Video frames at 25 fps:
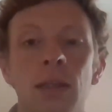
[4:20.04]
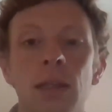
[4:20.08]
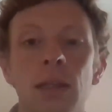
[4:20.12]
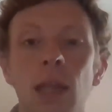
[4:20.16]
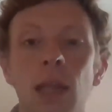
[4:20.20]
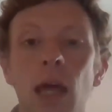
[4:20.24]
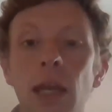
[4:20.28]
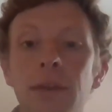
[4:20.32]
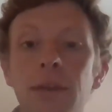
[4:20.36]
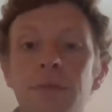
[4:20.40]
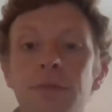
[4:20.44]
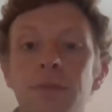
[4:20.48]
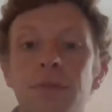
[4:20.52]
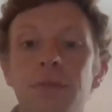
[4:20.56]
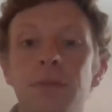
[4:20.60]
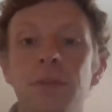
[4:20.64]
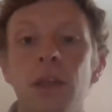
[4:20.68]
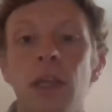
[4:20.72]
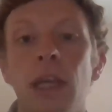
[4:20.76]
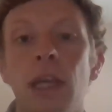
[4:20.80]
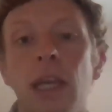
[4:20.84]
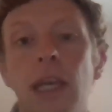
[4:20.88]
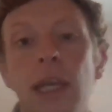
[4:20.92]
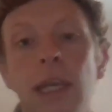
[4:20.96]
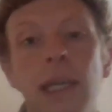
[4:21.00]
Life
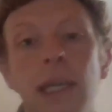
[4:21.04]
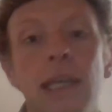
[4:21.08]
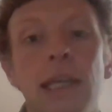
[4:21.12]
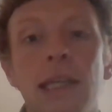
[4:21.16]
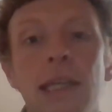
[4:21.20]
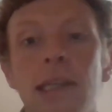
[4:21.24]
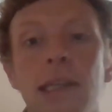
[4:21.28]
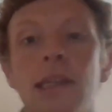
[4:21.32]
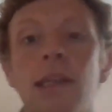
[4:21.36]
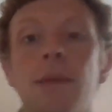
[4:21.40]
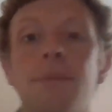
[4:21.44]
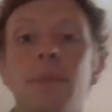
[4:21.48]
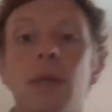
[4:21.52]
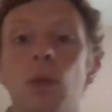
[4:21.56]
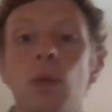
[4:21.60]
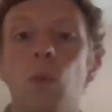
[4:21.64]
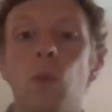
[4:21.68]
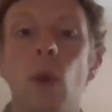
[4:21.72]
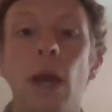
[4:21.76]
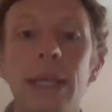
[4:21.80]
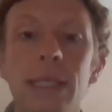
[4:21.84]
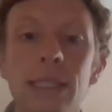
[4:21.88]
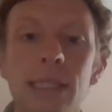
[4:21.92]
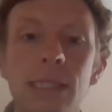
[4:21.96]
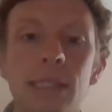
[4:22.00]
in the
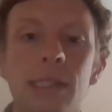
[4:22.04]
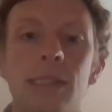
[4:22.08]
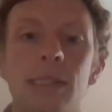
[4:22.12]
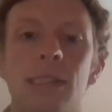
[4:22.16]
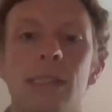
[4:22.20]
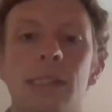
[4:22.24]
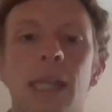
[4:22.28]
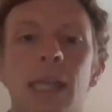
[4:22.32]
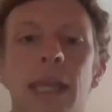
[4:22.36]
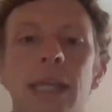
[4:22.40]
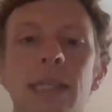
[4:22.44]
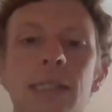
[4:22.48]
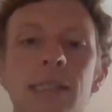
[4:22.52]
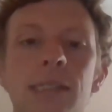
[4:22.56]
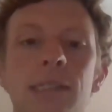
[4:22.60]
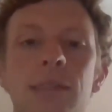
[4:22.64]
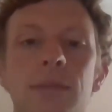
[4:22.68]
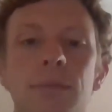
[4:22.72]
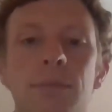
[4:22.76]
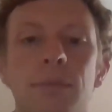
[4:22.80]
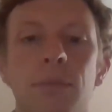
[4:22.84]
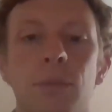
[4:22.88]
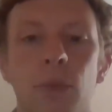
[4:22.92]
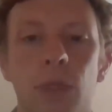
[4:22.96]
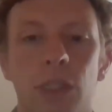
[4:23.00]
Midwestern
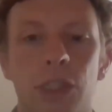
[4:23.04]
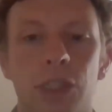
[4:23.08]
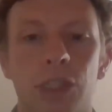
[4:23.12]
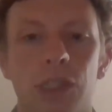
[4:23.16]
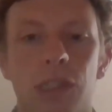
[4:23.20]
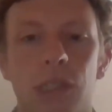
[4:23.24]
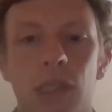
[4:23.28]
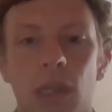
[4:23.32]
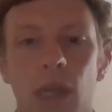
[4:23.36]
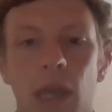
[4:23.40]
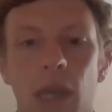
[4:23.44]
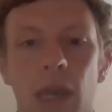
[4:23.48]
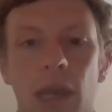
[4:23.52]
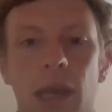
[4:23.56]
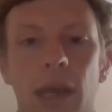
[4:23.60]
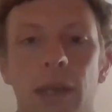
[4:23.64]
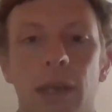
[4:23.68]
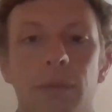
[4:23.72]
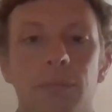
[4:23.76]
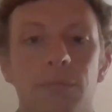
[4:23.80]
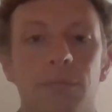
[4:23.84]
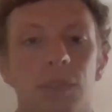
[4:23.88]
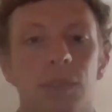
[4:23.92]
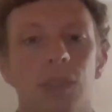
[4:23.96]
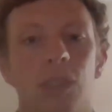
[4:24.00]
states, which
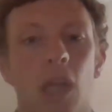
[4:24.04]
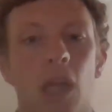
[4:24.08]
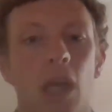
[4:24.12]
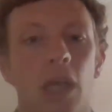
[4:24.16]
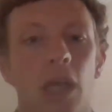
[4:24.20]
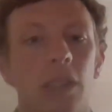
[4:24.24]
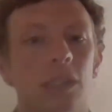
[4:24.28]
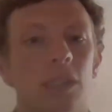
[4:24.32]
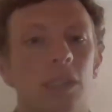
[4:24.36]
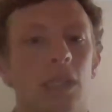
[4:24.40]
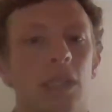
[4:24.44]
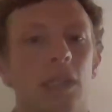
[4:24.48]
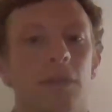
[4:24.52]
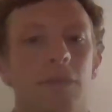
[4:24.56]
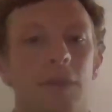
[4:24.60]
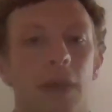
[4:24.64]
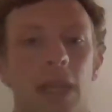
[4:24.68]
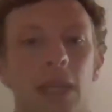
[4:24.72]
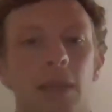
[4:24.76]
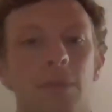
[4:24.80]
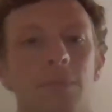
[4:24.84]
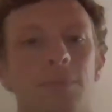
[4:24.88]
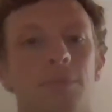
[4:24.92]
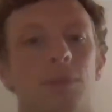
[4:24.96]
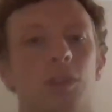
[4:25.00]
starts to
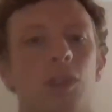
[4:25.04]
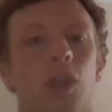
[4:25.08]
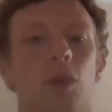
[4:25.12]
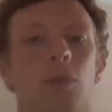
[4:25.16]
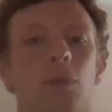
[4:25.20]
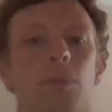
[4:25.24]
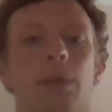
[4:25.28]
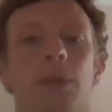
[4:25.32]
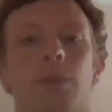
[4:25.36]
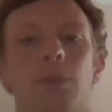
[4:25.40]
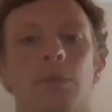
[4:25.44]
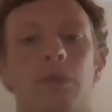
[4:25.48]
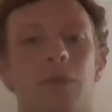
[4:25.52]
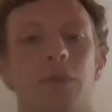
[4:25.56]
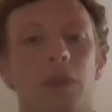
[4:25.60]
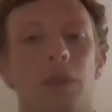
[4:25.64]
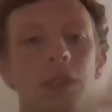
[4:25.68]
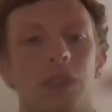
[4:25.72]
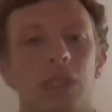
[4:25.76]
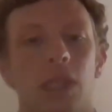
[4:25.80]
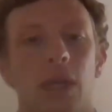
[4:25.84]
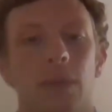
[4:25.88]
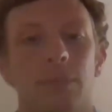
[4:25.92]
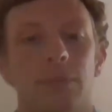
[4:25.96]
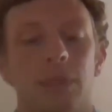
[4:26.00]
develop, so people
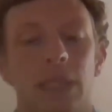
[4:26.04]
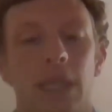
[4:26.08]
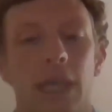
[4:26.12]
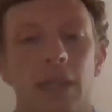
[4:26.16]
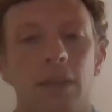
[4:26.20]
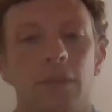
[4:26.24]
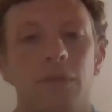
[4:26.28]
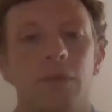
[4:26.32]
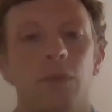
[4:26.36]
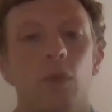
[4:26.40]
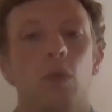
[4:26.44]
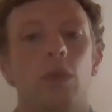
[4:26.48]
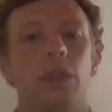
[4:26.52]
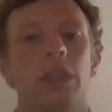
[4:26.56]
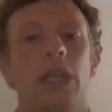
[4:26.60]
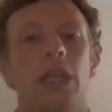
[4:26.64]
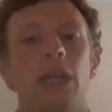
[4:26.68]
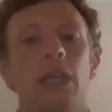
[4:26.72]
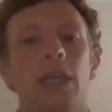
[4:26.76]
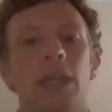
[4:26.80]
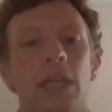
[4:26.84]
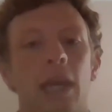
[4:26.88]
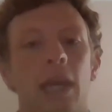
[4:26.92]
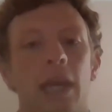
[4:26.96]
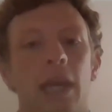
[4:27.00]
first come to
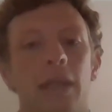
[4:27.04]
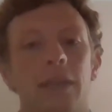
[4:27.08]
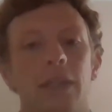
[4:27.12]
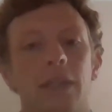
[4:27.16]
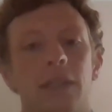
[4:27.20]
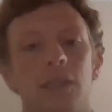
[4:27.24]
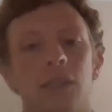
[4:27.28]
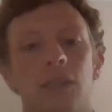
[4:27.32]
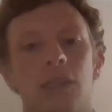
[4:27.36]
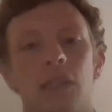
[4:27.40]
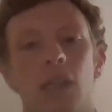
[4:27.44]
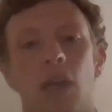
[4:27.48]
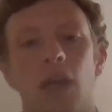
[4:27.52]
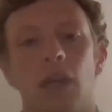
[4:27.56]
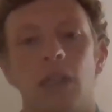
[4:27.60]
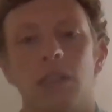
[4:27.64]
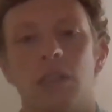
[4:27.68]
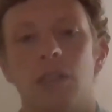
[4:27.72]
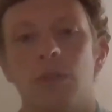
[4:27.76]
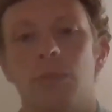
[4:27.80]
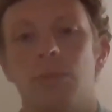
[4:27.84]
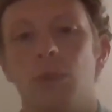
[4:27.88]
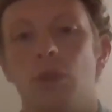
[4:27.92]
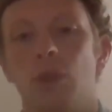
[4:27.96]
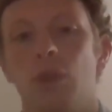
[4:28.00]
California and then start
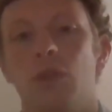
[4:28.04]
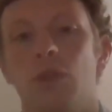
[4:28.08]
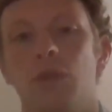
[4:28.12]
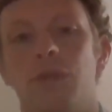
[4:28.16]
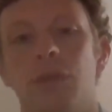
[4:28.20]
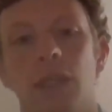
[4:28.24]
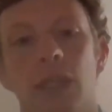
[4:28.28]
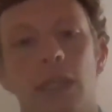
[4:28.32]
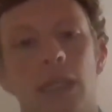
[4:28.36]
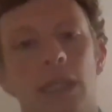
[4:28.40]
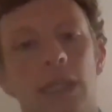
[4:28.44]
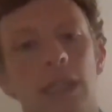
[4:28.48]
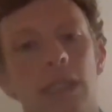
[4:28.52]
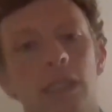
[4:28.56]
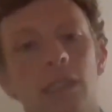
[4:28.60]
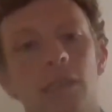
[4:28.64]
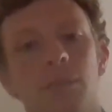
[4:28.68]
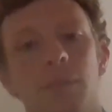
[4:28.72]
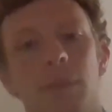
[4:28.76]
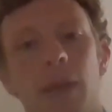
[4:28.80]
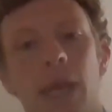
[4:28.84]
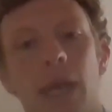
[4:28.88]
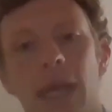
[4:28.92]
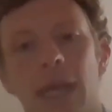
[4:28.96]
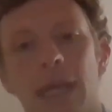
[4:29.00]
to move
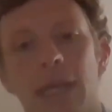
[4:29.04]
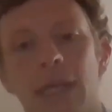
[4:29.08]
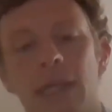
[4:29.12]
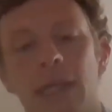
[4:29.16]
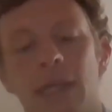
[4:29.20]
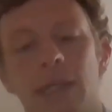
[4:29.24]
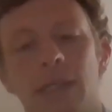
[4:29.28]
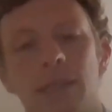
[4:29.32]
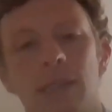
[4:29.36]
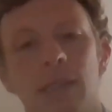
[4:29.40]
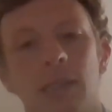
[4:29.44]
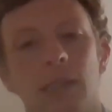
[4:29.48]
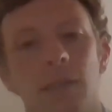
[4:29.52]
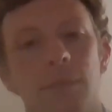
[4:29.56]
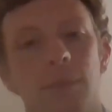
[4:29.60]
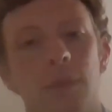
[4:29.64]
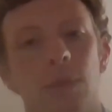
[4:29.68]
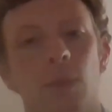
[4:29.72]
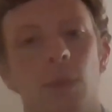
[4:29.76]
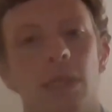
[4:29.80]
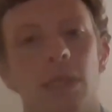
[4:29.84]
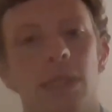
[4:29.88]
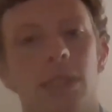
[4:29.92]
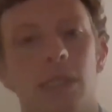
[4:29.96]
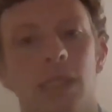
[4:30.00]
east back into the
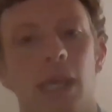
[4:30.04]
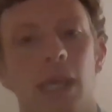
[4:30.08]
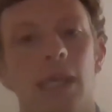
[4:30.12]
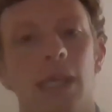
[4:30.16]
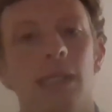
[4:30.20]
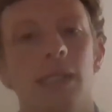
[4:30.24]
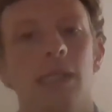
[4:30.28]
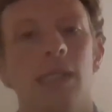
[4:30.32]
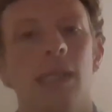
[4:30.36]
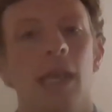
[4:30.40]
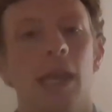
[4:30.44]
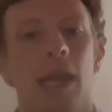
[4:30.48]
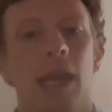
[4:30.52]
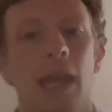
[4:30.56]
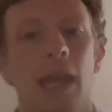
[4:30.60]
Midwest states,